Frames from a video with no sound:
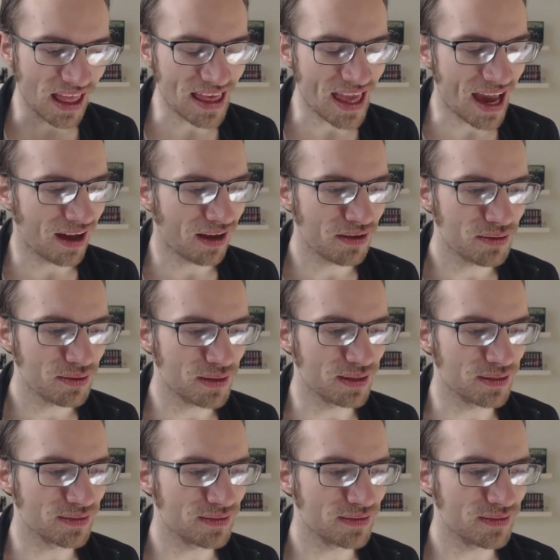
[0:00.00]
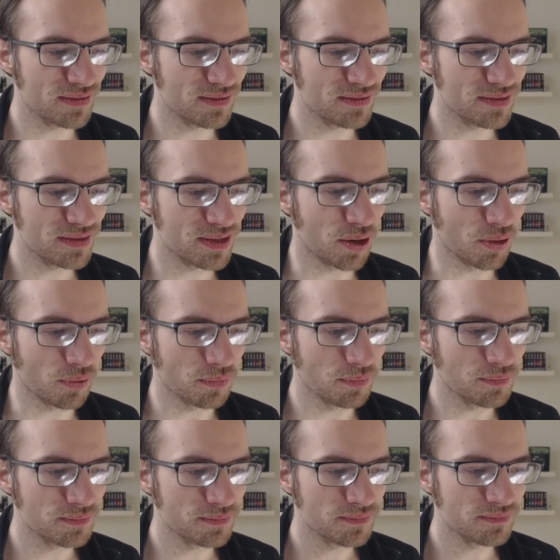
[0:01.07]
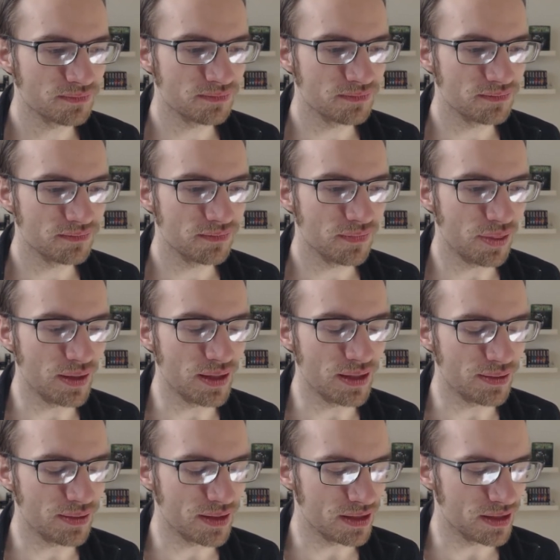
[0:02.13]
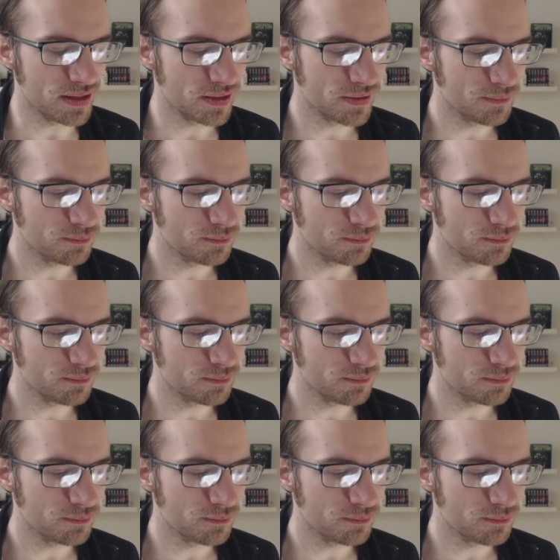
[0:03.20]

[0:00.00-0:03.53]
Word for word: yeah, the, you know, the the